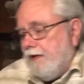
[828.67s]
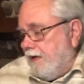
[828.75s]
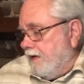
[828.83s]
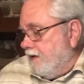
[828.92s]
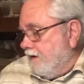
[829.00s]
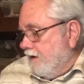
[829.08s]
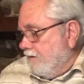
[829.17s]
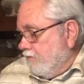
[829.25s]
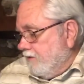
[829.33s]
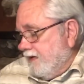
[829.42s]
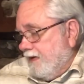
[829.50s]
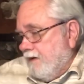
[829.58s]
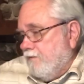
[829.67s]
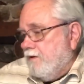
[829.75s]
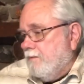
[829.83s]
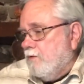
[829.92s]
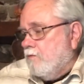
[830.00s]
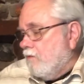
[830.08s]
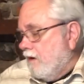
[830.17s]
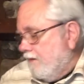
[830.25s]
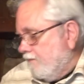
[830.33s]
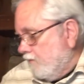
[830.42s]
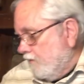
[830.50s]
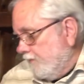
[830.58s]
and he not only gave him a
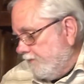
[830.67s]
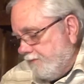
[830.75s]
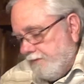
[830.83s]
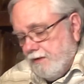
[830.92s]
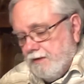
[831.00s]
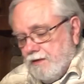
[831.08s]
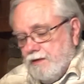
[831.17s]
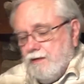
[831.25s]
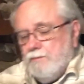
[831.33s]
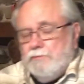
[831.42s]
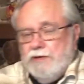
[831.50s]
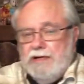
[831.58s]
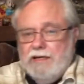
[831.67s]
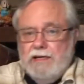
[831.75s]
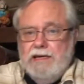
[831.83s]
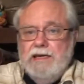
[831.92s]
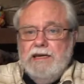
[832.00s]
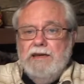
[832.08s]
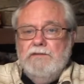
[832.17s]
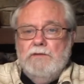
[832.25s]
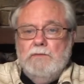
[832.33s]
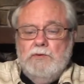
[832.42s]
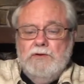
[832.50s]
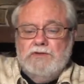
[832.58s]
waffle, but he
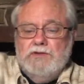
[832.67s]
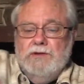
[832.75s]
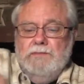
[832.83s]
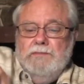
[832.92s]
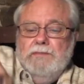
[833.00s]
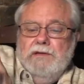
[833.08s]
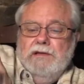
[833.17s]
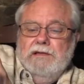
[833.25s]
even put some